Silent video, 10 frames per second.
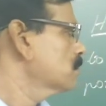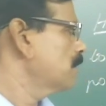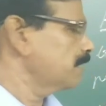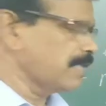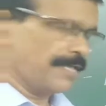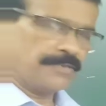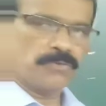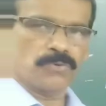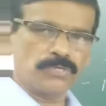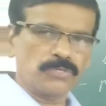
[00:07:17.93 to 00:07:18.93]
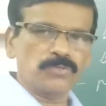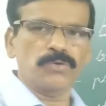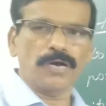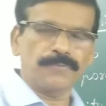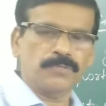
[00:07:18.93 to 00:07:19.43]
a land route
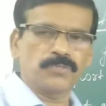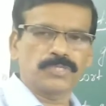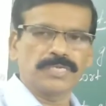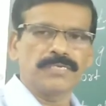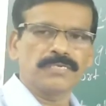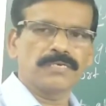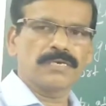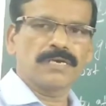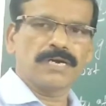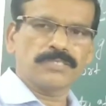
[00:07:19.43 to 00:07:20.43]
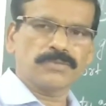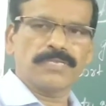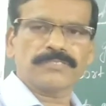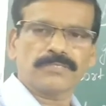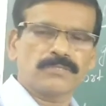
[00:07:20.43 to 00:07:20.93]
to up to sea as
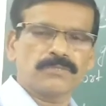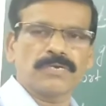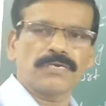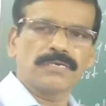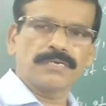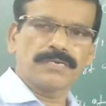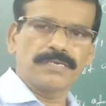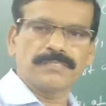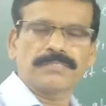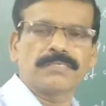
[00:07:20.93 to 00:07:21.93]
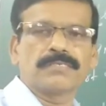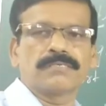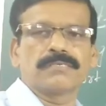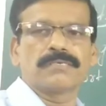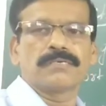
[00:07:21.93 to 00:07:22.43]
well as to the
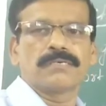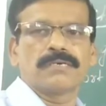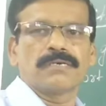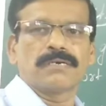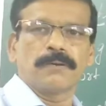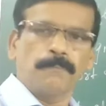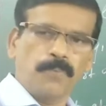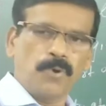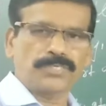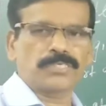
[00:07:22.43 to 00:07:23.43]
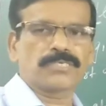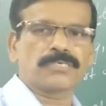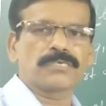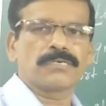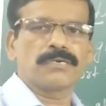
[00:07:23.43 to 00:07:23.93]
Danzig port
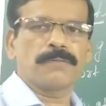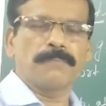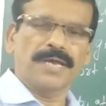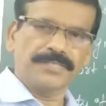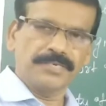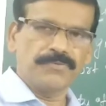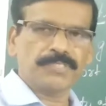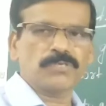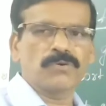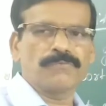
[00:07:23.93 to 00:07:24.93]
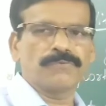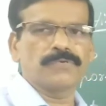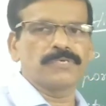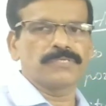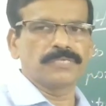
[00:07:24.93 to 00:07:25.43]
by the division
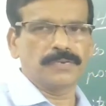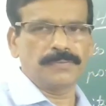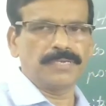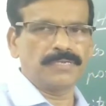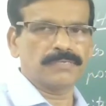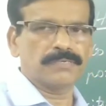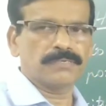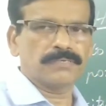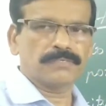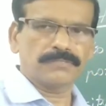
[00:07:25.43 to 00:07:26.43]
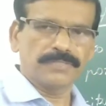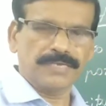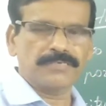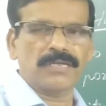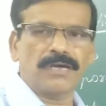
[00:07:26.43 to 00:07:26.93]
of Germany.
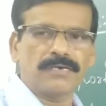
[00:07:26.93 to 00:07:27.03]
That